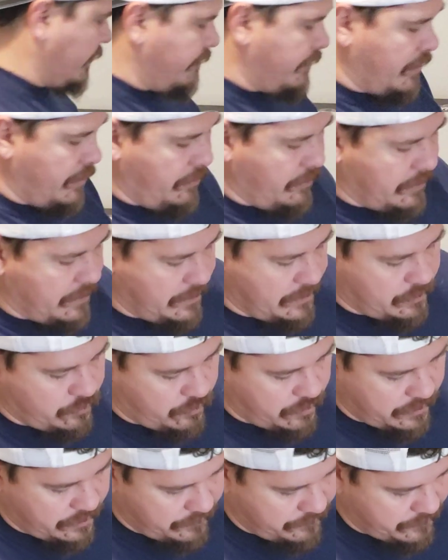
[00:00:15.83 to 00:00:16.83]
a video of this
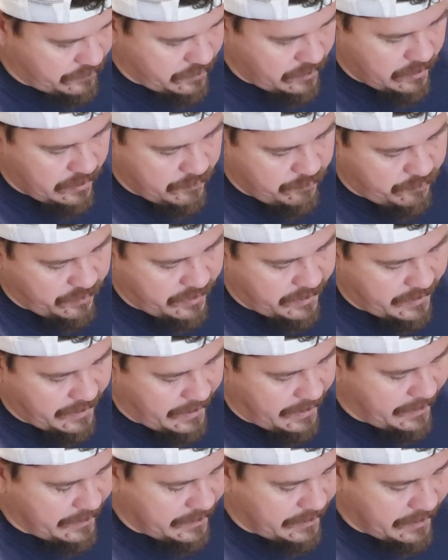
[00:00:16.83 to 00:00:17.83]
one, but
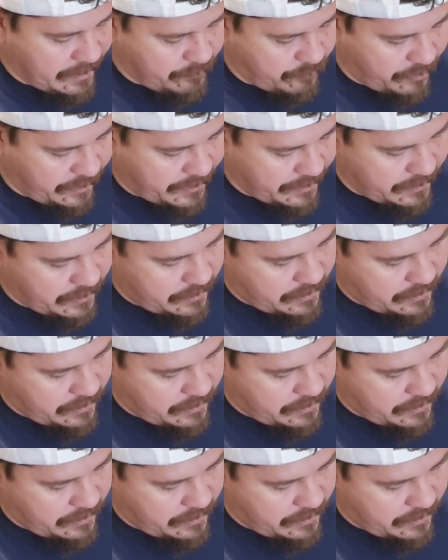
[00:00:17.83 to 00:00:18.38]
I ended up breaking